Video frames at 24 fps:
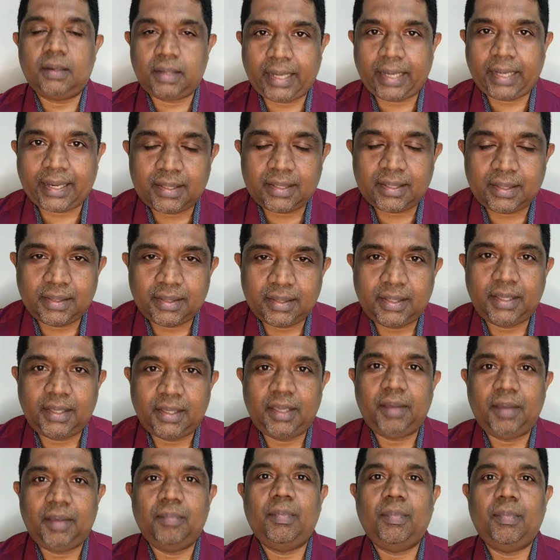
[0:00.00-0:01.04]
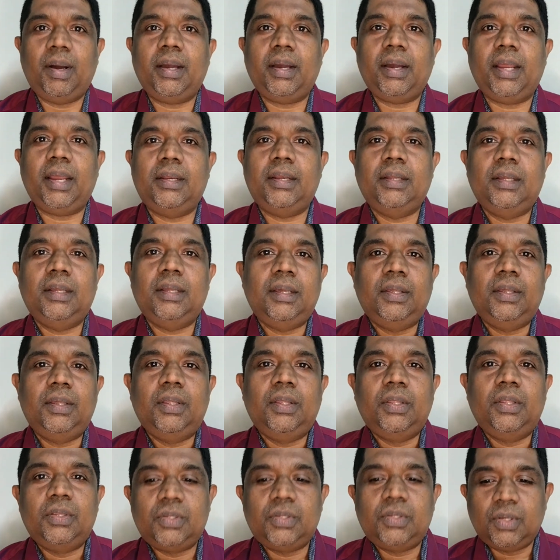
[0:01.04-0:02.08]
tackle the market.
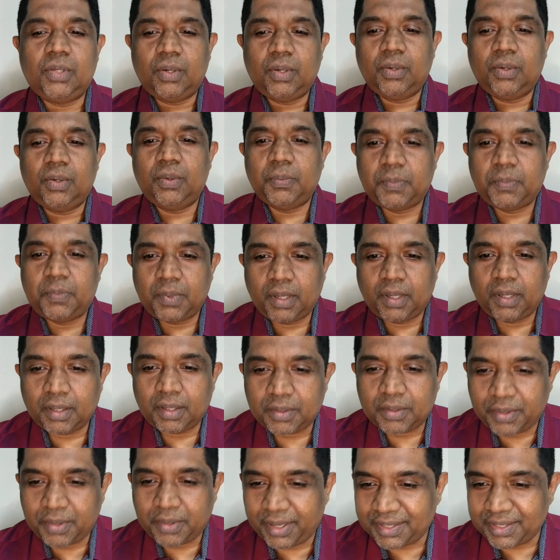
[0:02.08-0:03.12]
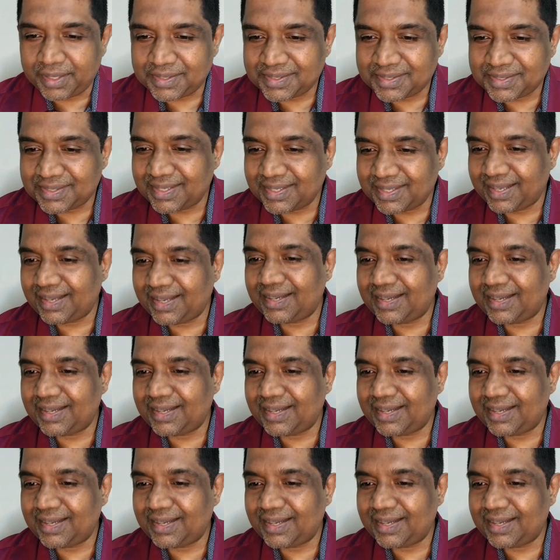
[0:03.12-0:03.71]
So today's